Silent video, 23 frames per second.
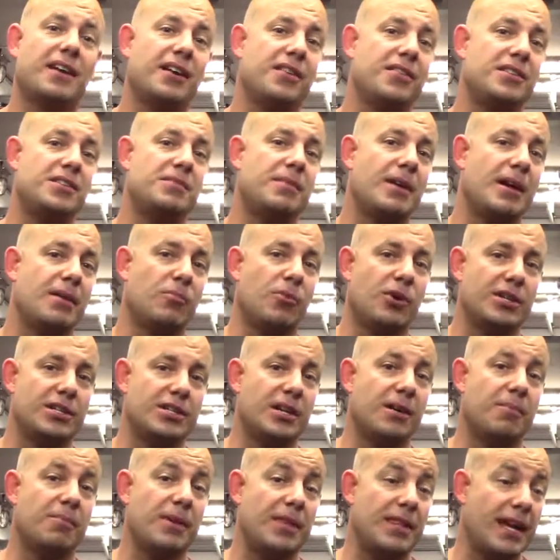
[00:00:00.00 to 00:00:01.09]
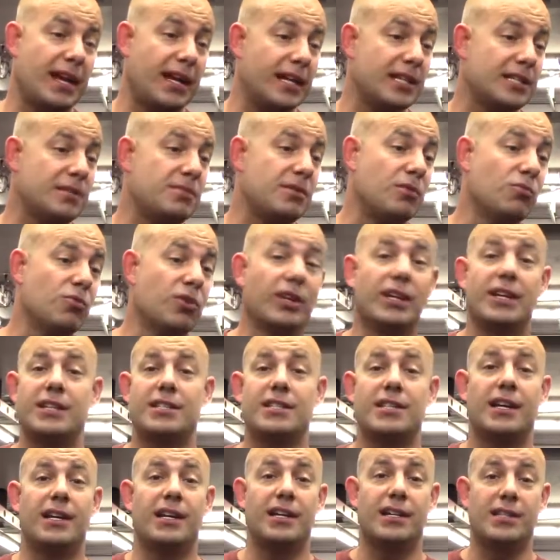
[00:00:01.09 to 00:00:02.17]
these bad boys up, and that gets me really
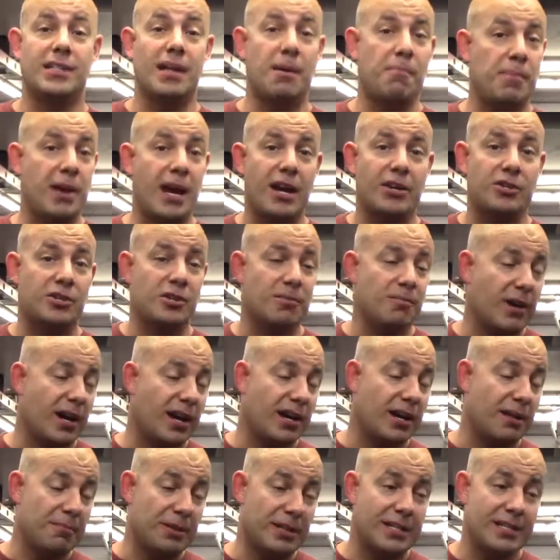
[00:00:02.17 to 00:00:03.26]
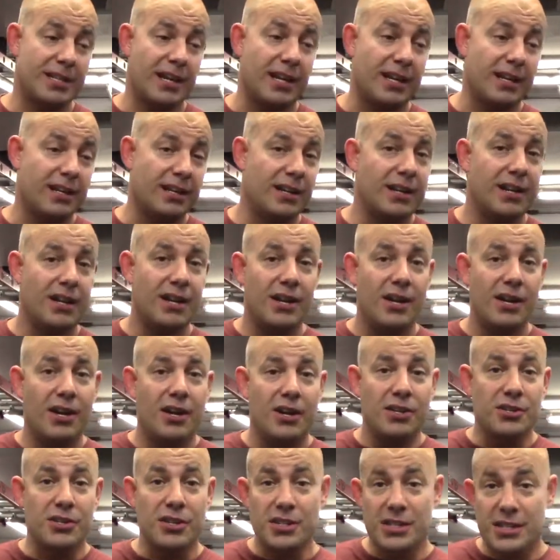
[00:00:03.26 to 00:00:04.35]
excited because I'm passionate about it and I'm excited.
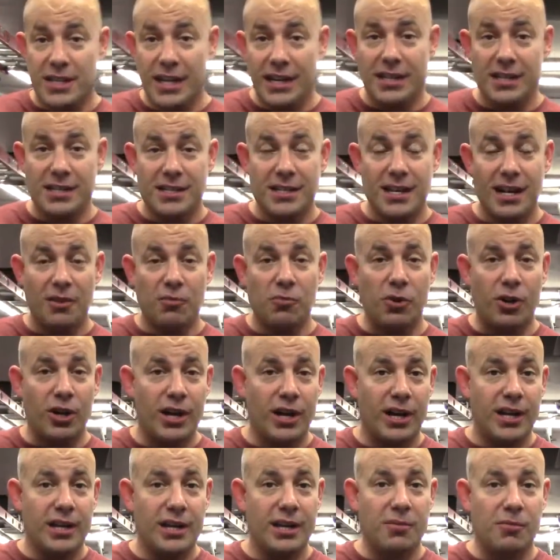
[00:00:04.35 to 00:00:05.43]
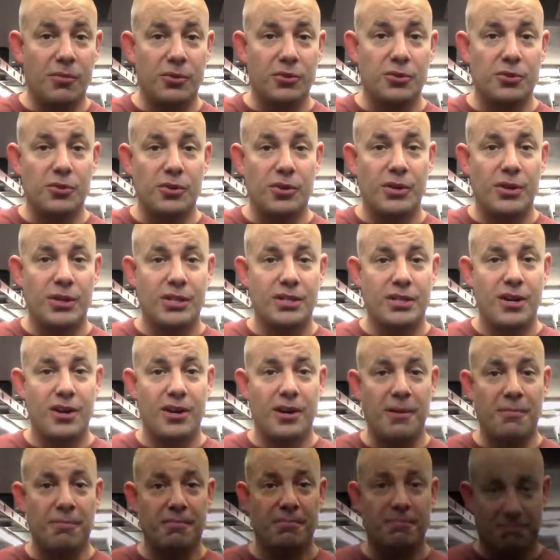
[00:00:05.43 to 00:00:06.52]
So let's take a sec, we'll cut, and we'll do a quick
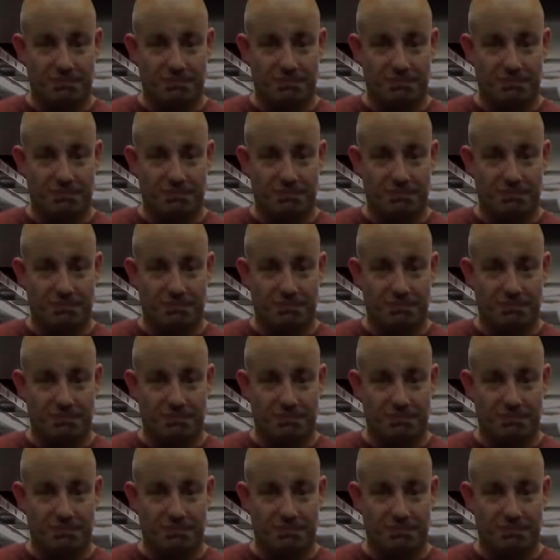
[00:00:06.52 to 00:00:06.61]
startup.